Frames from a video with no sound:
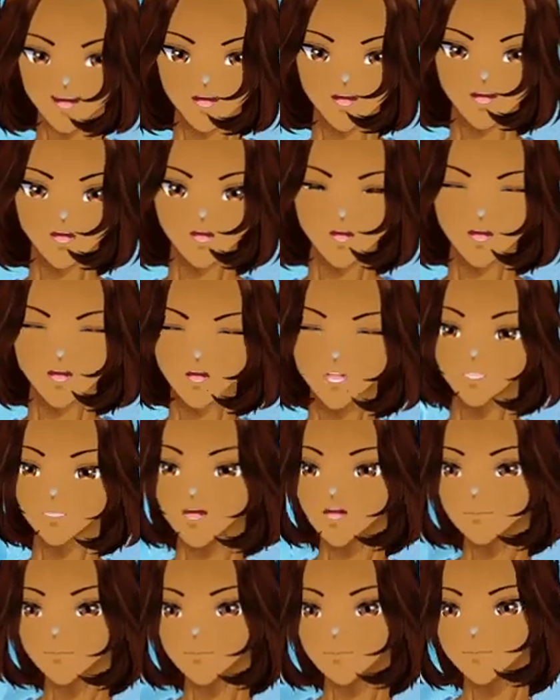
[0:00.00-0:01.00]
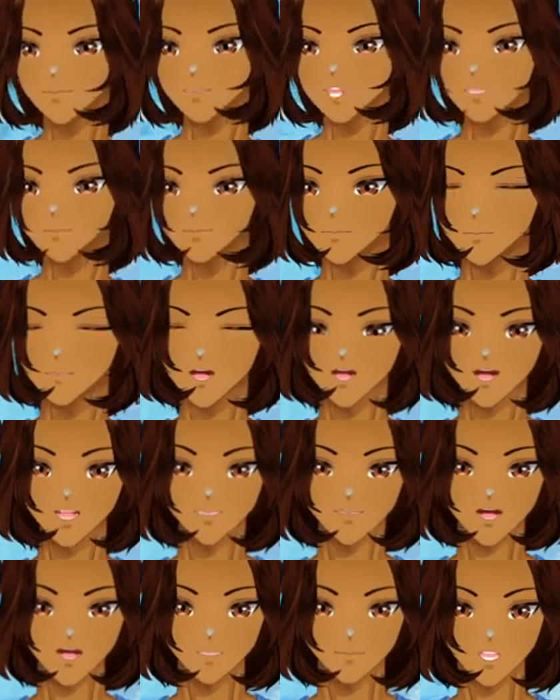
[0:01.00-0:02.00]
Also, as we've learned from last
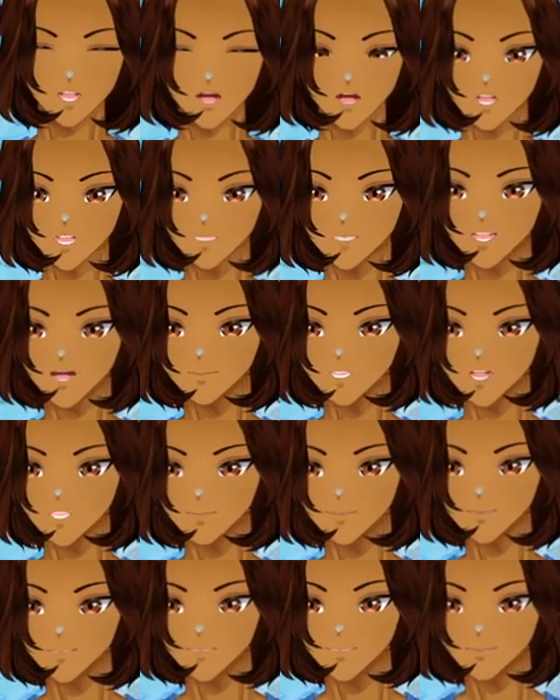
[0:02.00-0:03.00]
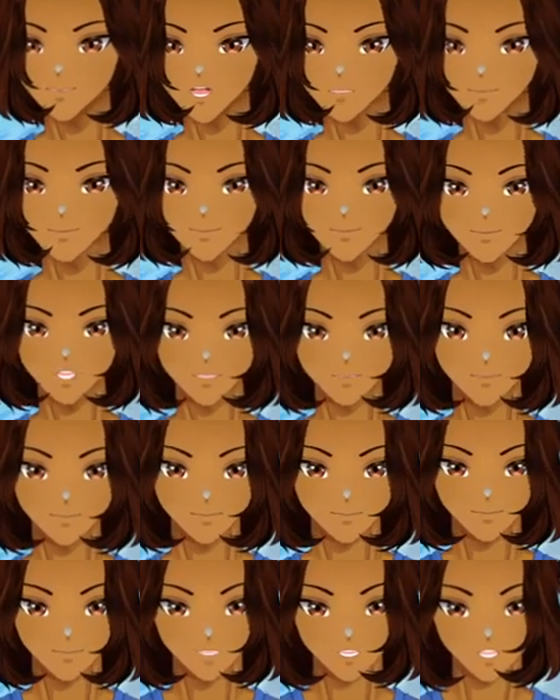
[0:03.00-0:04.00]
time, we already said make sure you go with the front hole.
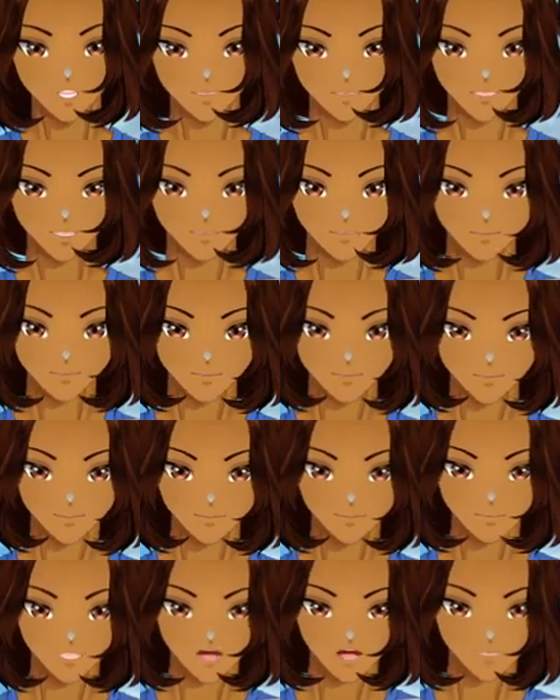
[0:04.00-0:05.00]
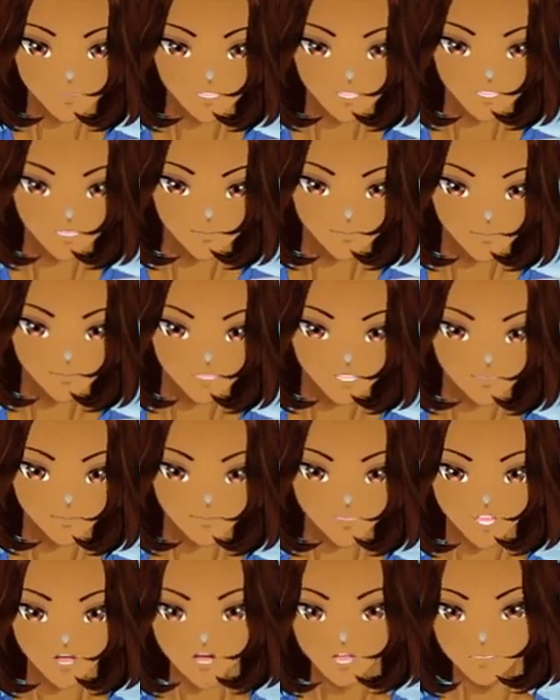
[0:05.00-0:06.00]
We already said this is on the back one. Here's the front.
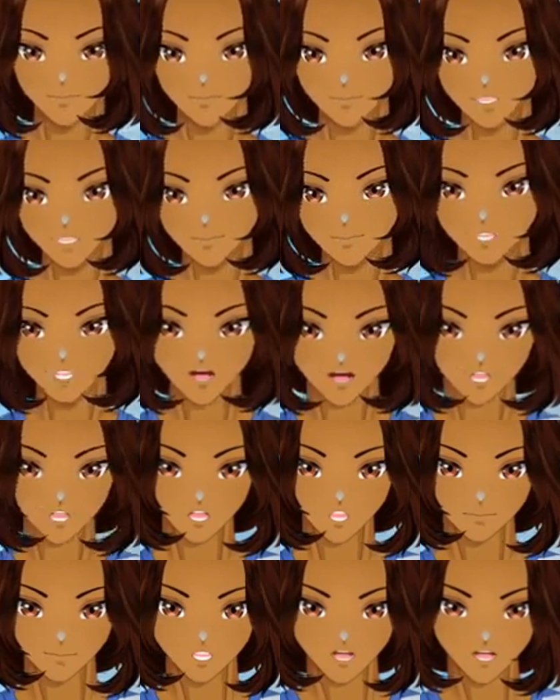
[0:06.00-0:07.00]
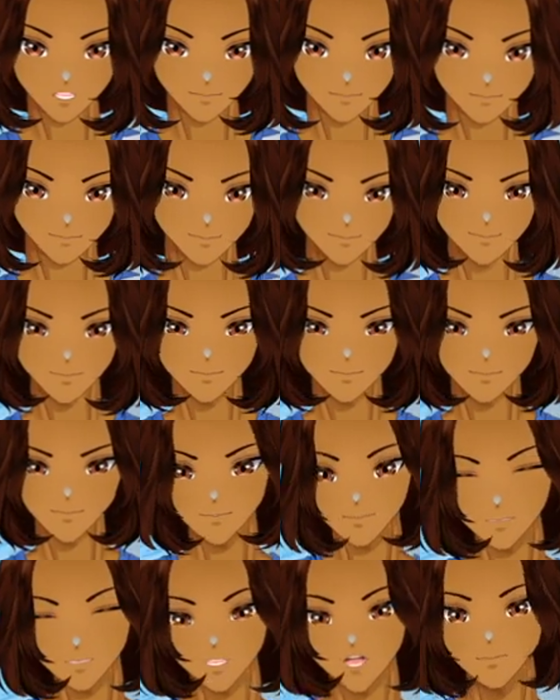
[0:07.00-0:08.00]
So in we go.
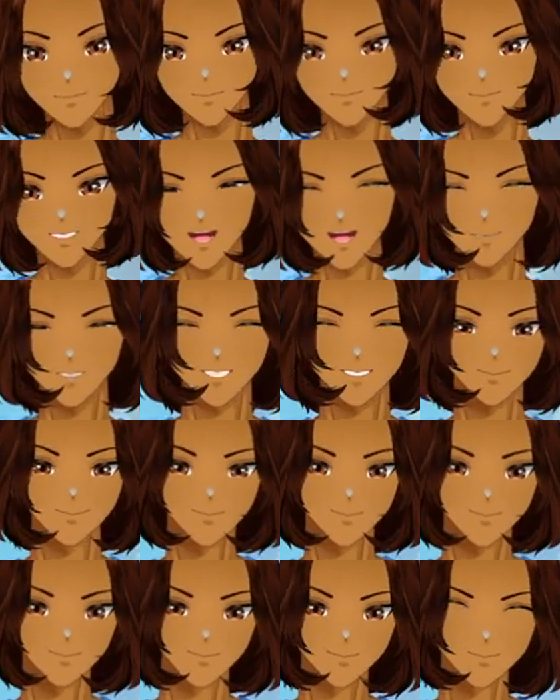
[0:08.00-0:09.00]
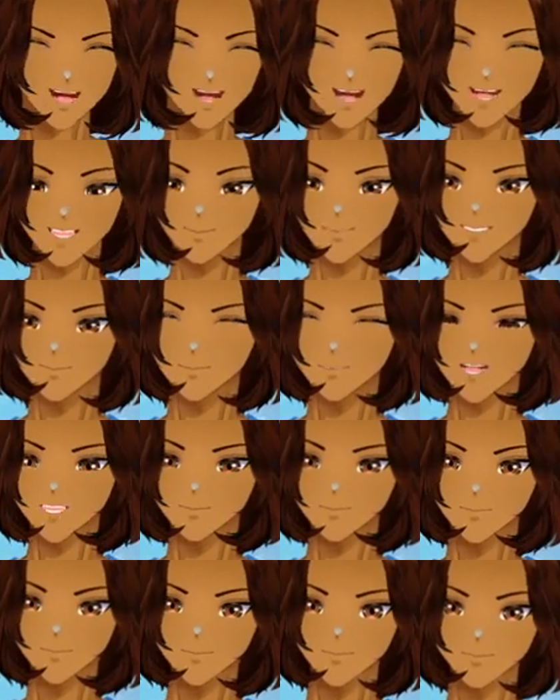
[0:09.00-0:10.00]
4 levels. I mean, I guess that's better than
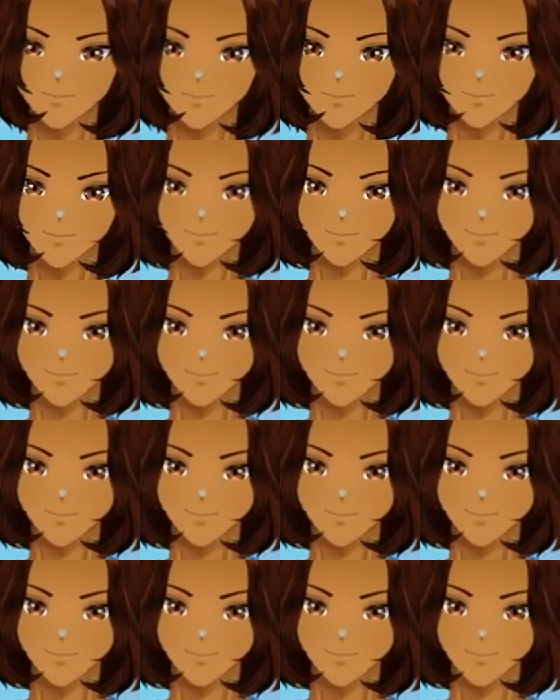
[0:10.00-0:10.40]
what we've been doing.